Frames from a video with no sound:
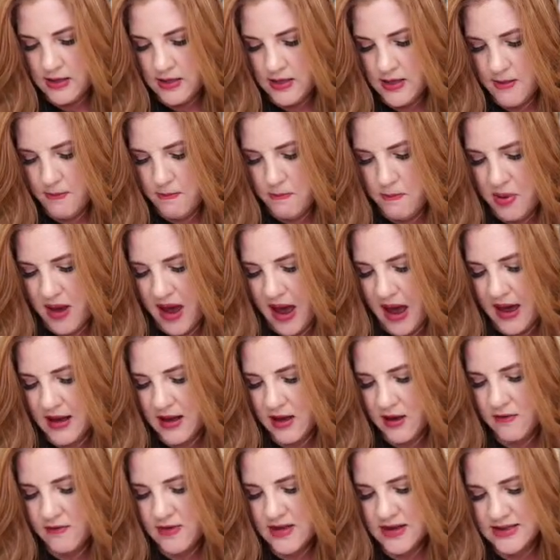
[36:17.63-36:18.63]
the
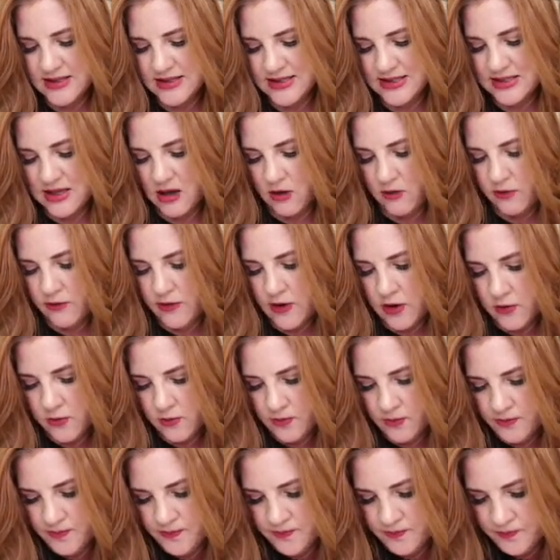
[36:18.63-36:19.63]
back of the cell phone.
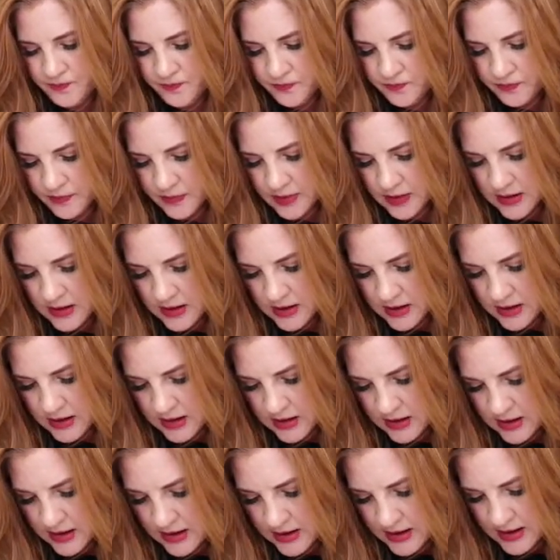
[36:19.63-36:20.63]

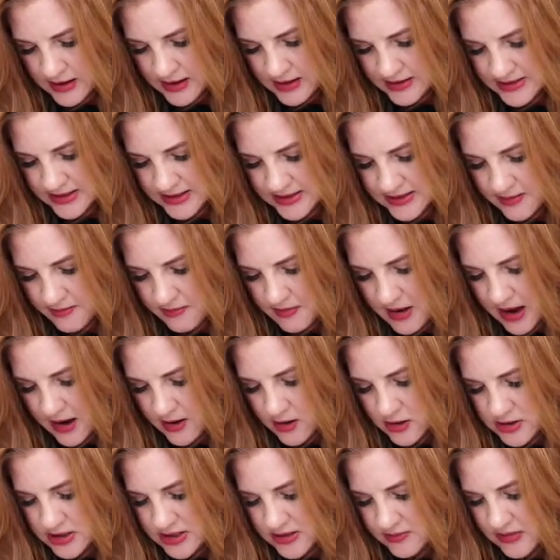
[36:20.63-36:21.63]
And it doesn't
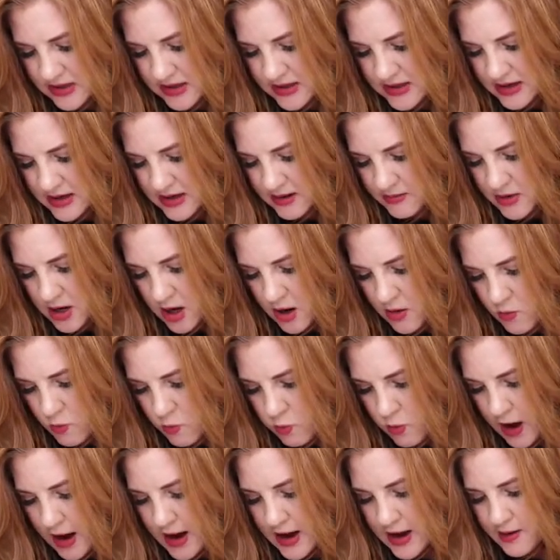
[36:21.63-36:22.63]
matter to me that I'm not
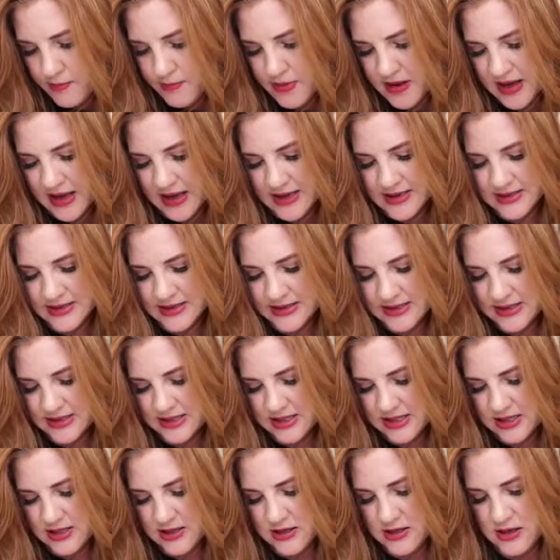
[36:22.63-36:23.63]
right up
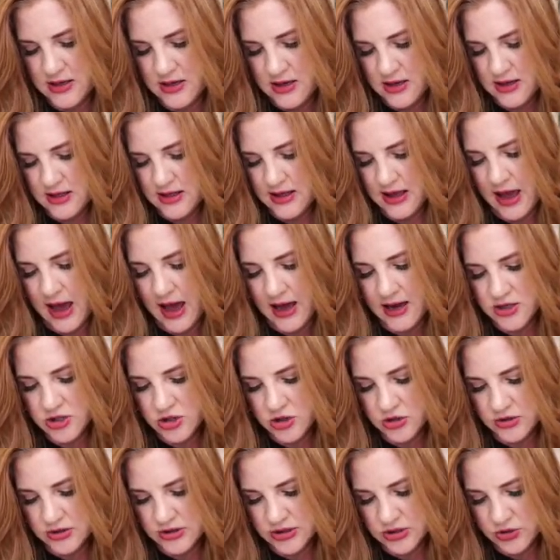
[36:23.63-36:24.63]
against the
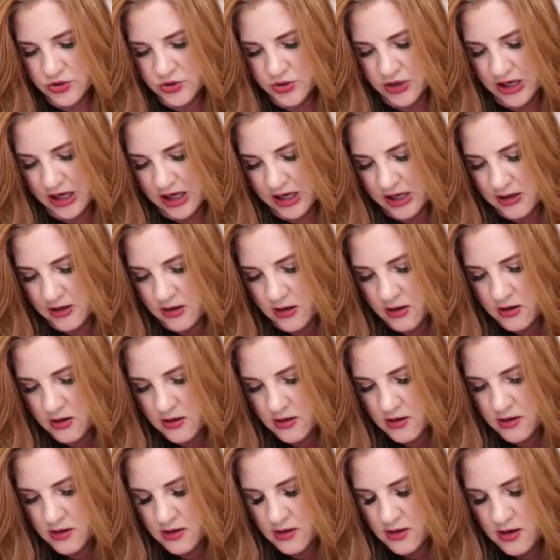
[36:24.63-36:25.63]
actual screen
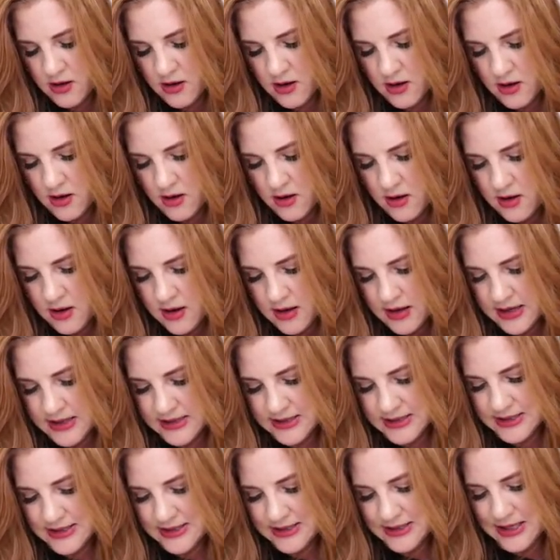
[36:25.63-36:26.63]

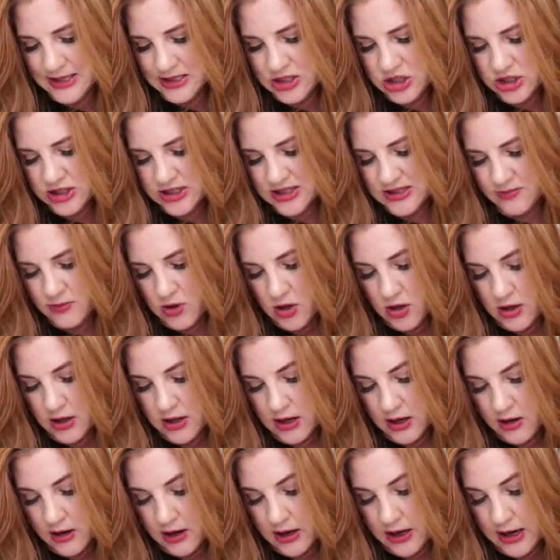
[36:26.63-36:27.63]
because it's such a small
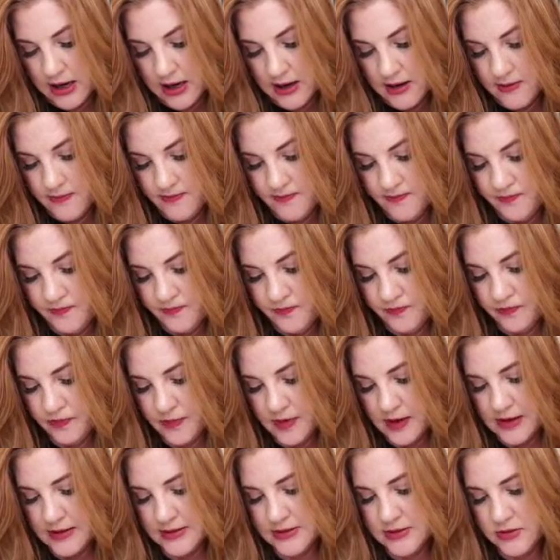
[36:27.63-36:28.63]
area.
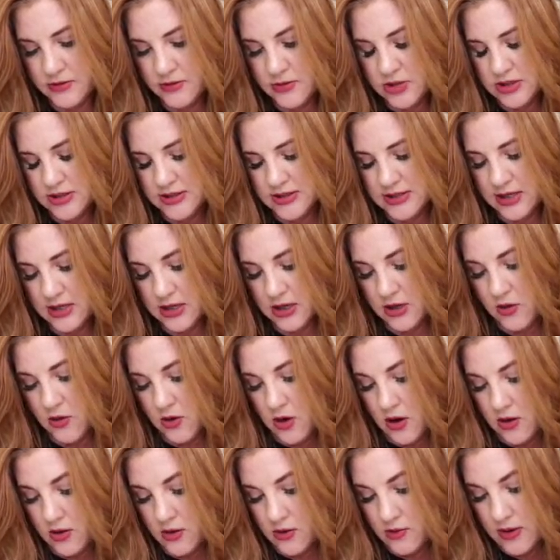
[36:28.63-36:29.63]
So I'm just going to go
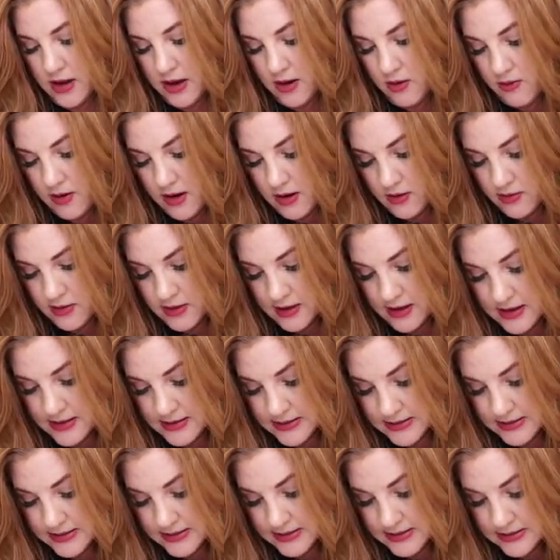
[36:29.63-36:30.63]
all the way around
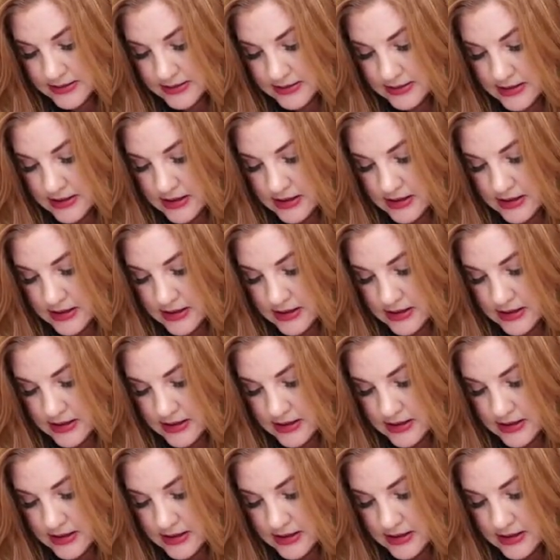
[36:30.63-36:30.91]
this.